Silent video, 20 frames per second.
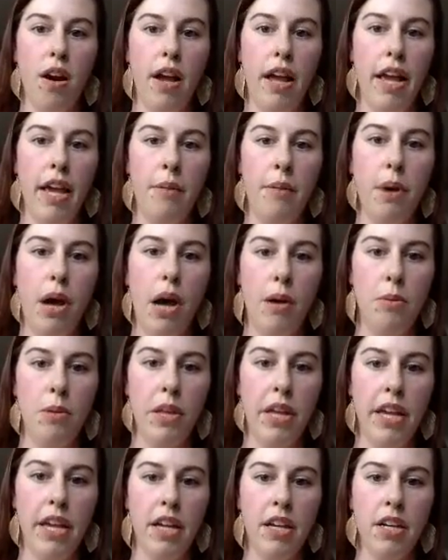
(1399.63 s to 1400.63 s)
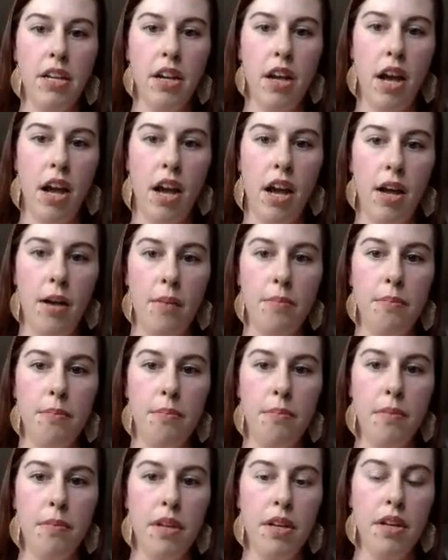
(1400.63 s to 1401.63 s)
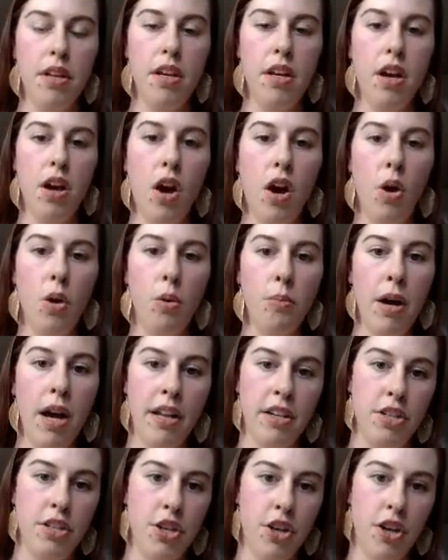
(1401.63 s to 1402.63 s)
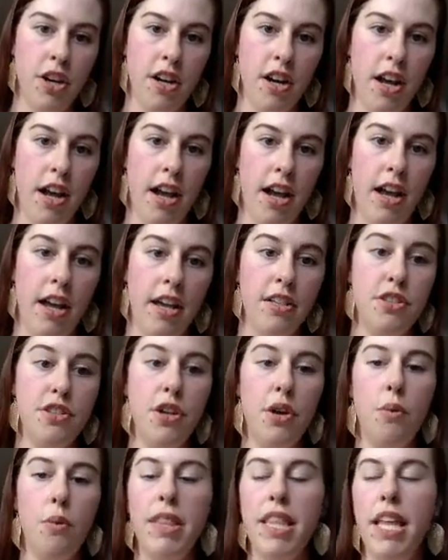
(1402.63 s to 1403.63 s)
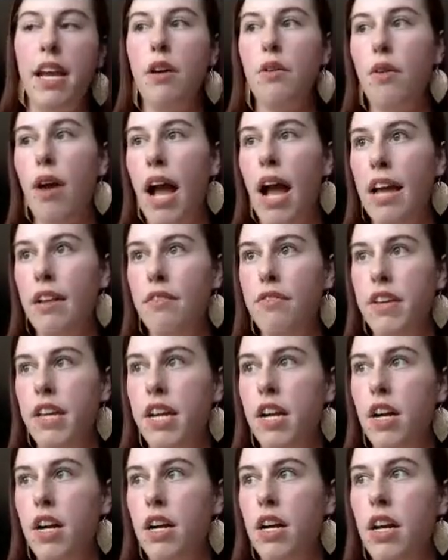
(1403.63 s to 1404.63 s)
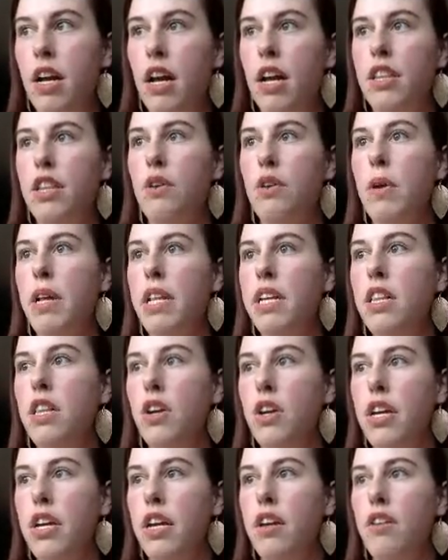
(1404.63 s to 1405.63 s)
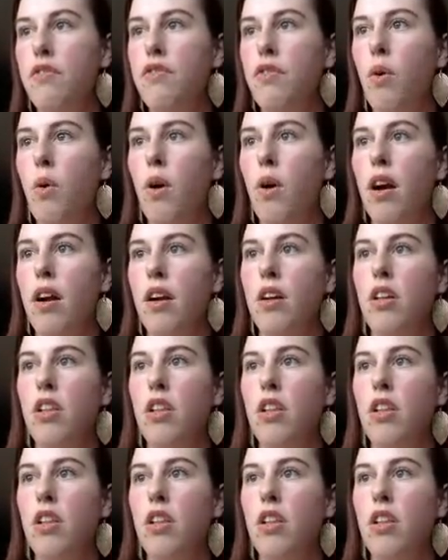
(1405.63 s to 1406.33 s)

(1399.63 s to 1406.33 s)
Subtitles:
a bobolink home hunter. So when they arrive here, they're really looking for